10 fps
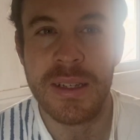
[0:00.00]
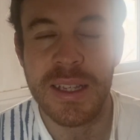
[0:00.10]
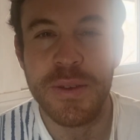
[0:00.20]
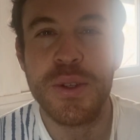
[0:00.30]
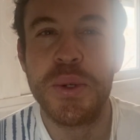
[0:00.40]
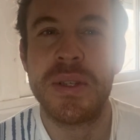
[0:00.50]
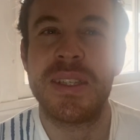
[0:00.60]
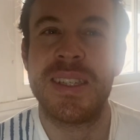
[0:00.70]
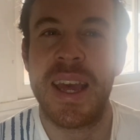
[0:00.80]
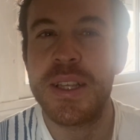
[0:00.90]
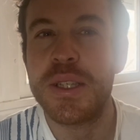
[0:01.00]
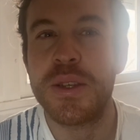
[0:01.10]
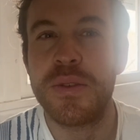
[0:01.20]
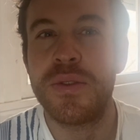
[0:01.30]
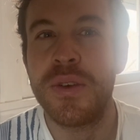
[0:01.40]
gives you a sense
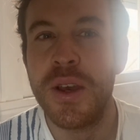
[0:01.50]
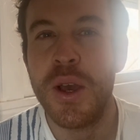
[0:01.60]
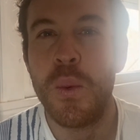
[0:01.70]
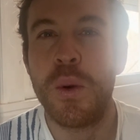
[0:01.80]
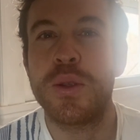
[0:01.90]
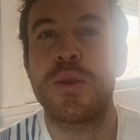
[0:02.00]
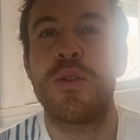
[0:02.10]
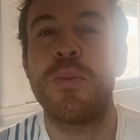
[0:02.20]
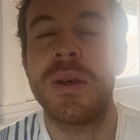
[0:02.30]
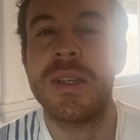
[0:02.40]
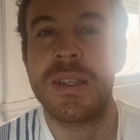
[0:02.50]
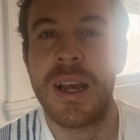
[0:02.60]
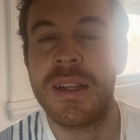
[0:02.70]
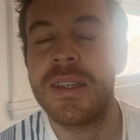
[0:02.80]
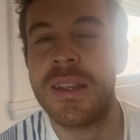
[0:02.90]
of what sort of
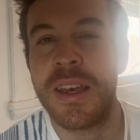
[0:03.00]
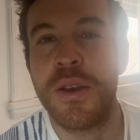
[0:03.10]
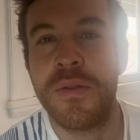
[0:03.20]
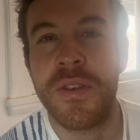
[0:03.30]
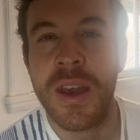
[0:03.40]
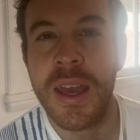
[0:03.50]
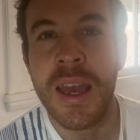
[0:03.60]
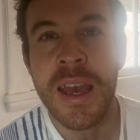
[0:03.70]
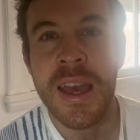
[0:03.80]
personality they convey